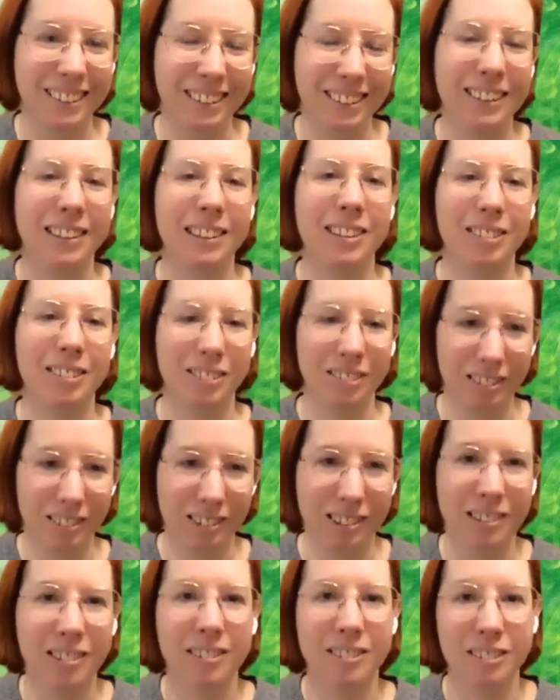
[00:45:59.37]
Yeah.
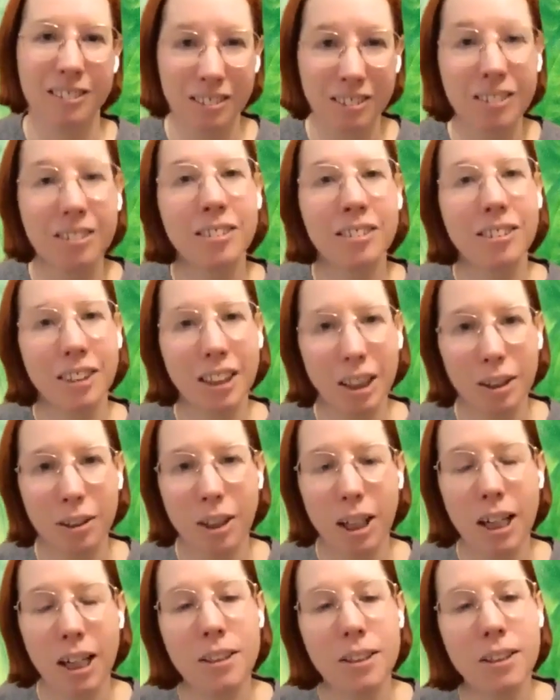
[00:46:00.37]

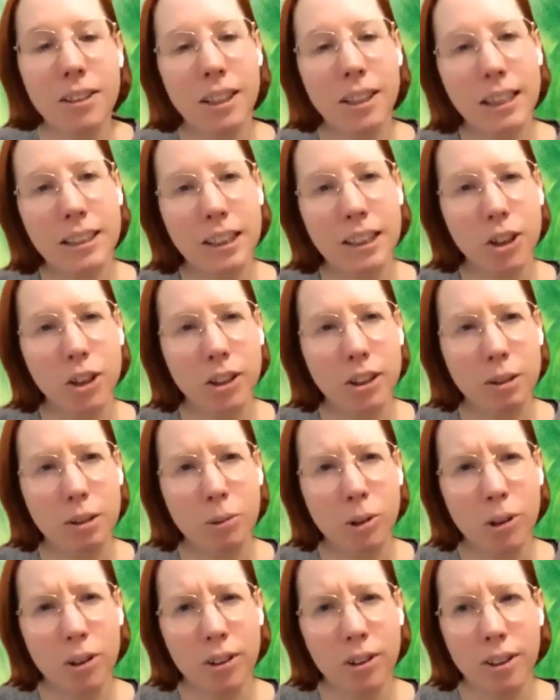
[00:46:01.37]
And that's actually
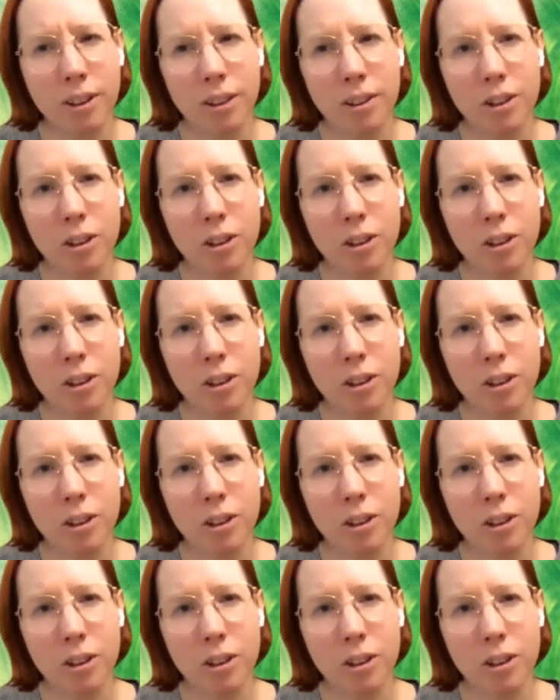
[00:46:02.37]
similar, I think,